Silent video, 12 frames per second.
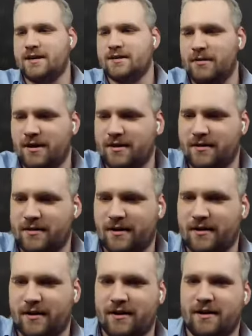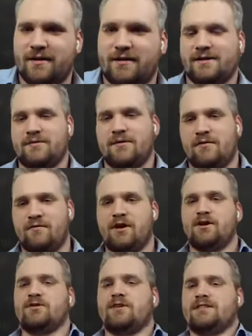because that's all very
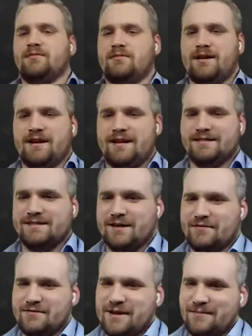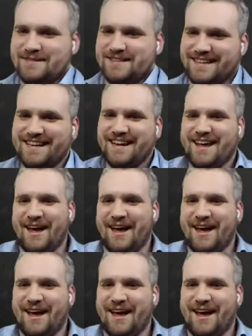interesting, but my glass is definitely empty.